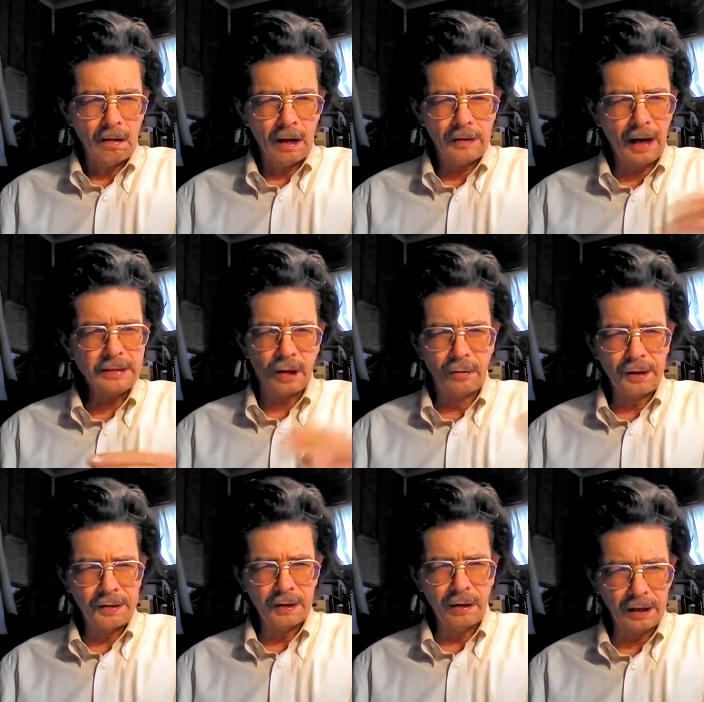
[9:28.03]
And that's only
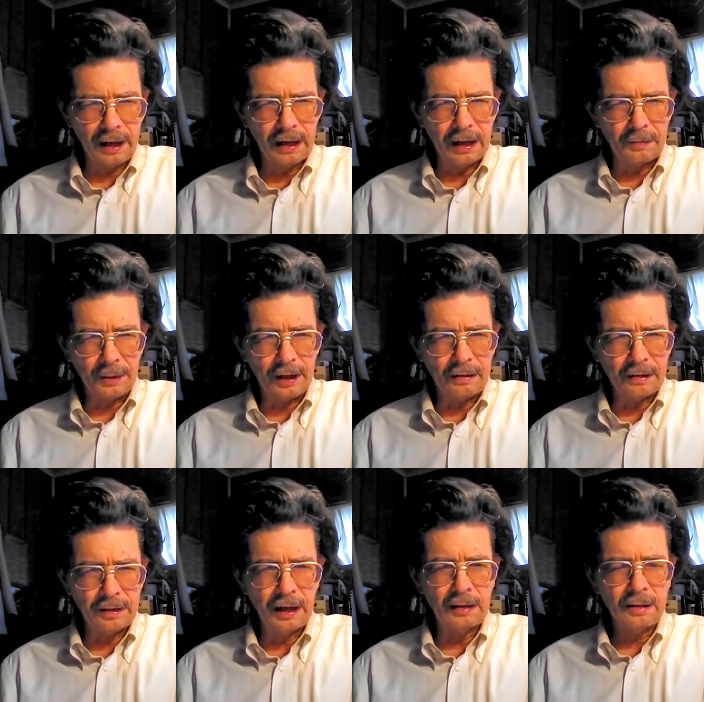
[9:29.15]
the organic brain. And
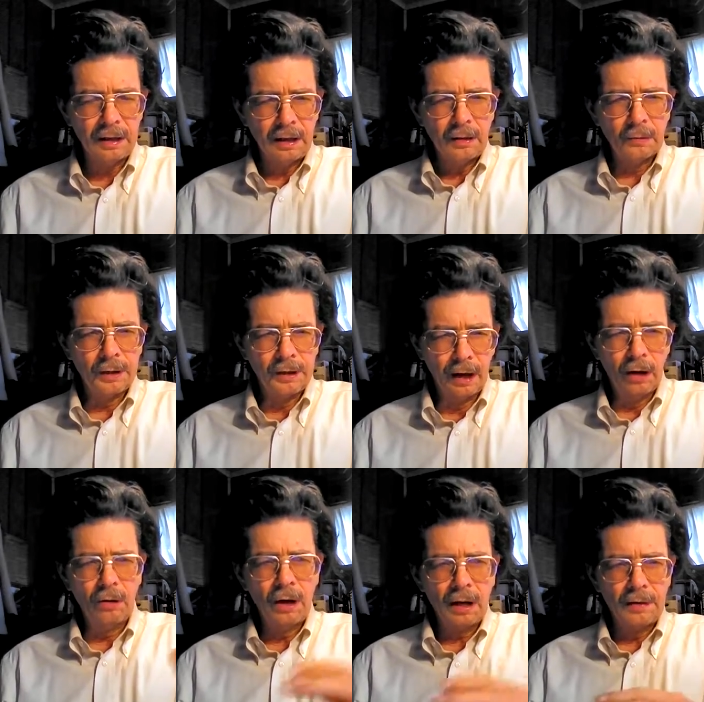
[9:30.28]
then we
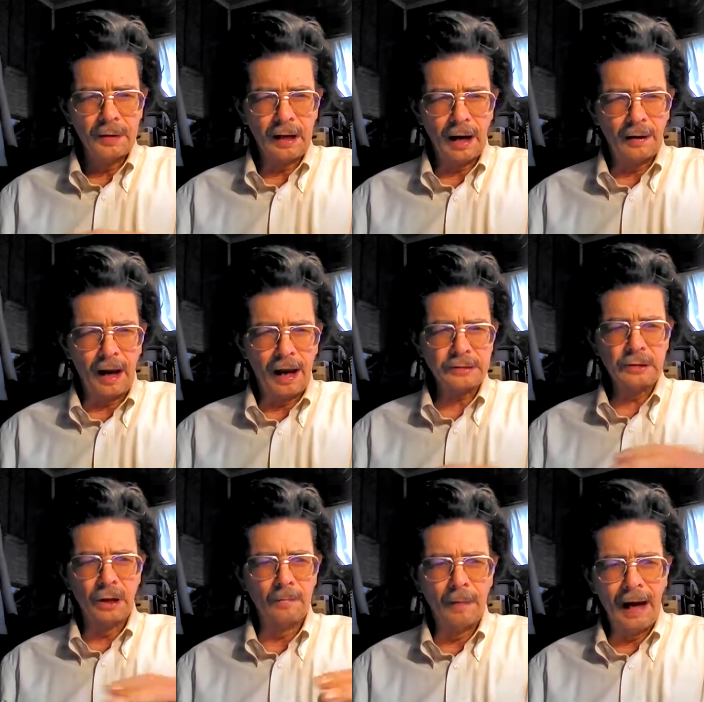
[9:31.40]
know that our
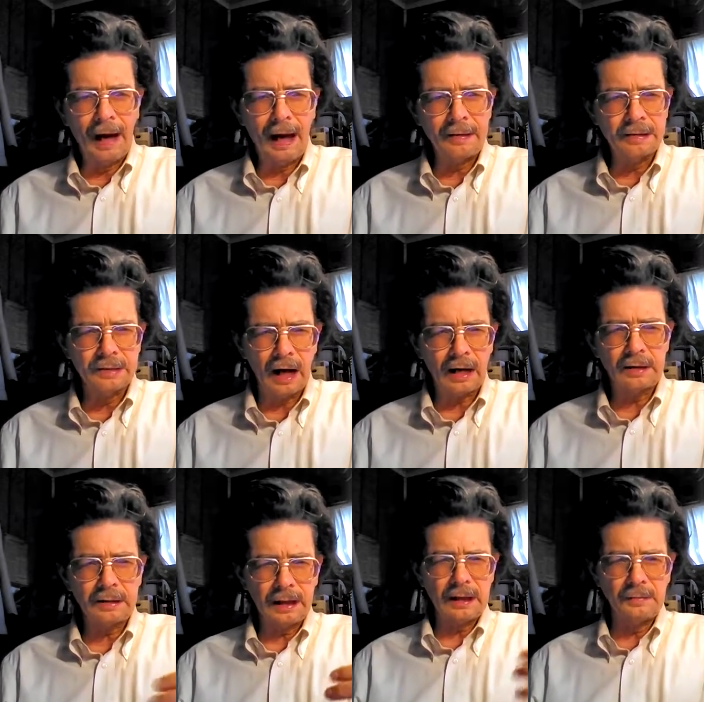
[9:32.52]
actual mind is not
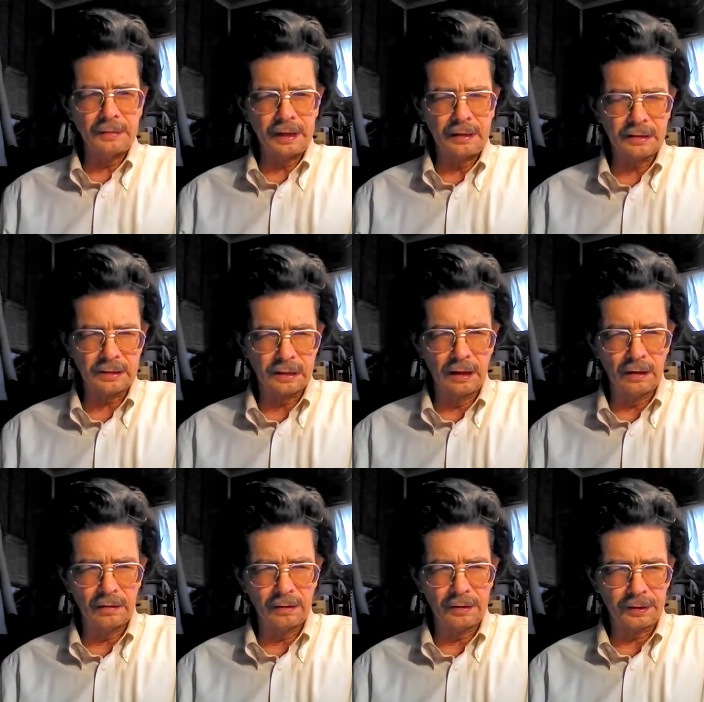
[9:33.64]
contained within the
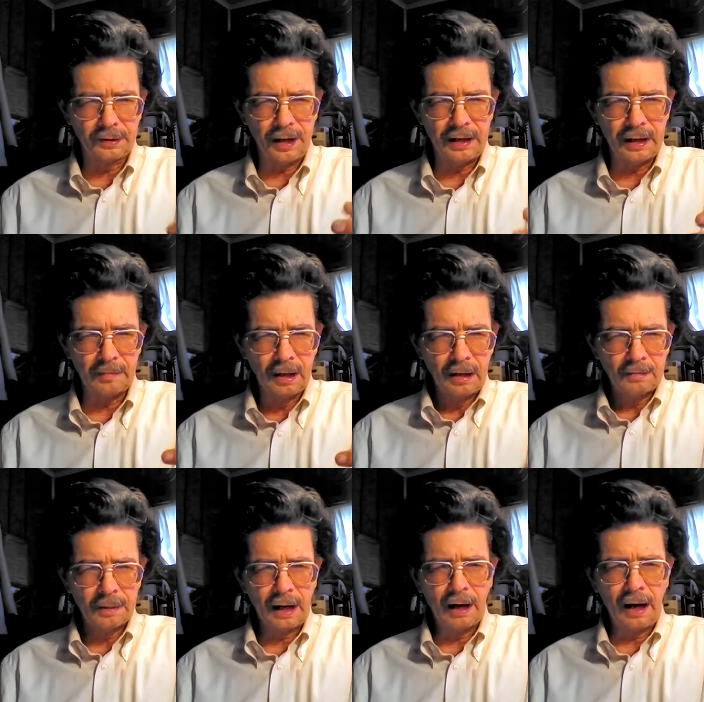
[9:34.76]
skull or the cranium,
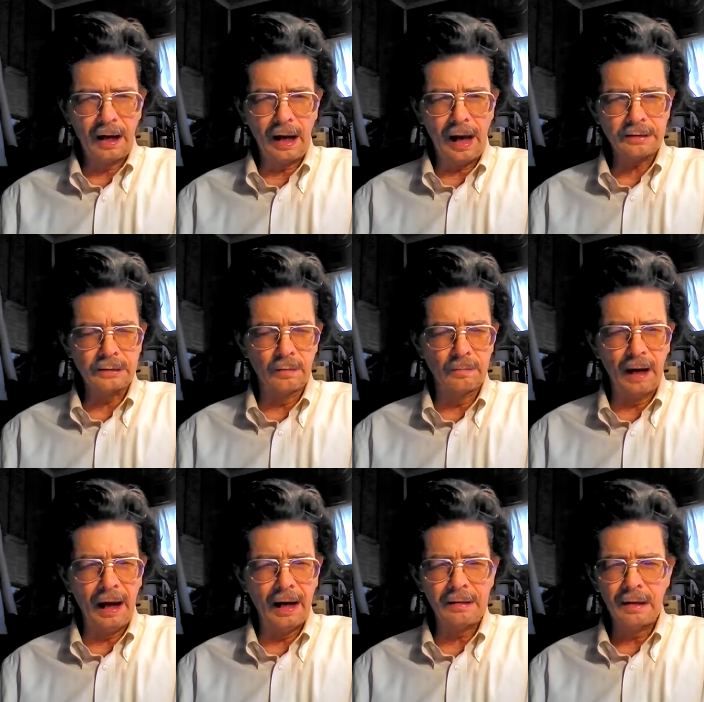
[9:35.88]
but our actual
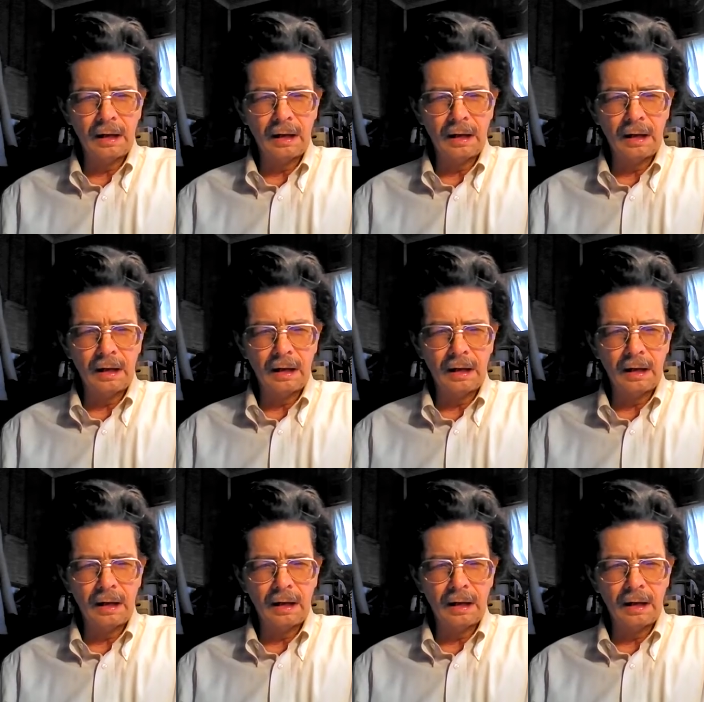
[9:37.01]
mind